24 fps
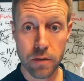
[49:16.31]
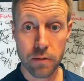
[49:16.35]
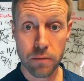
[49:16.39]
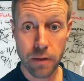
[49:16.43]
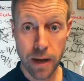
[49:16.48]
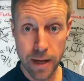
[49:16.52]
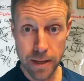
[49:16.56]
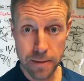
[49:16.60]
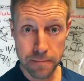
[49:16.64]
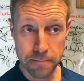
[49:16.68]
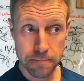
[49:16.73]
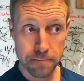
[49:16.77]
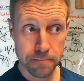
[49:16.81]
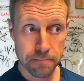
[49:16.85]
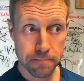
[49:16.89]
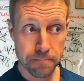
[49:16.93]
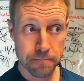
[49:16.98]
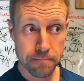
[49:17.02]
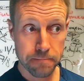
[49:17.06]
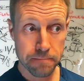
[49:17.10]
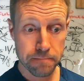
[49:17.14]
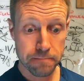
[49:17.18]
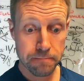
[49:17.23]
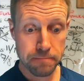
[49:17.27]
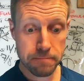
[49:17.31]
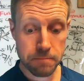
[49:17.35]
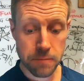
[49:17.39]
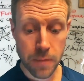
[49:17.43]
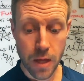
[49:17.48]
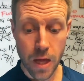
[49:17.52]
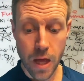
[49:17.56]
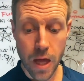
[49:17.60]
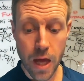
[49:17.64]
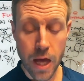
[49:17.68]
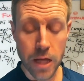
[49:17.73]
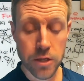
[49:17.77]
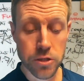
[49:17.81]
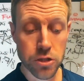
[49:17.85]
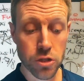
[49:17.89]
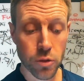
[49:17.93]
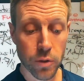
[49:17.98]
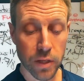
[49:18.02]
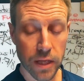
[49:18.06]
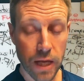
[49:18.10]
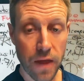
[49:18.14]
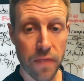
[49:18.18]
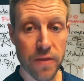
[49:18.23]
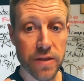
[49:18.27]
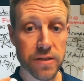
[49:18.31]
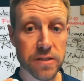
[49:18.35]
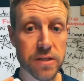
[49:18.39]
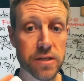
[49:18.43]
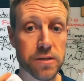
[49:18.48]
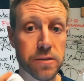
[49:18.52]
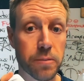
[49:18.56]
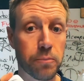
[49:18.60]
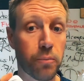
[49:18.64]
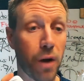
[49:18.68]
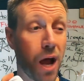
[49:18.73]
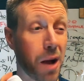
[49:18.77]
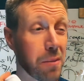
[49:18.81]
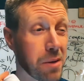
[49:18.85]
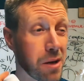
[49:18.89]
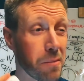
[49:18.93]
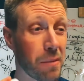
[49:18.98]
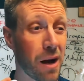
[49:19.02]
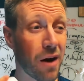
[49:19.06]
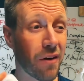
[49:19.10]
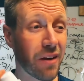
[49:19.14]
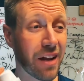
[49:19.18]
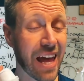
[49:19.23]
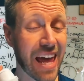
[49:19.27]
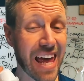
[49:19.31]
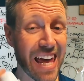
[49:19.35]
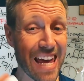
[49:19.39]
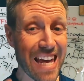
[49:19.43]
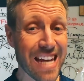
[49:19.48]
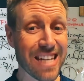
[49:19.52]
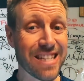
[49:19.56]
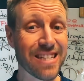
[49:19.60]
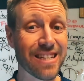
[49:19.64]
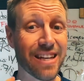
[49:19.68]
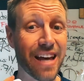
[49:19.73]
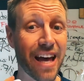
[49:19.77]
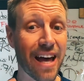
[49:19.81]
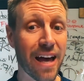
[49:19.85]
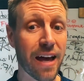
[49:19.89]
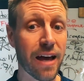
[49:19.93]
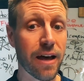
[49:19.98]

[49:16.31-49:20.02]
Right? And so again, this is probably about 8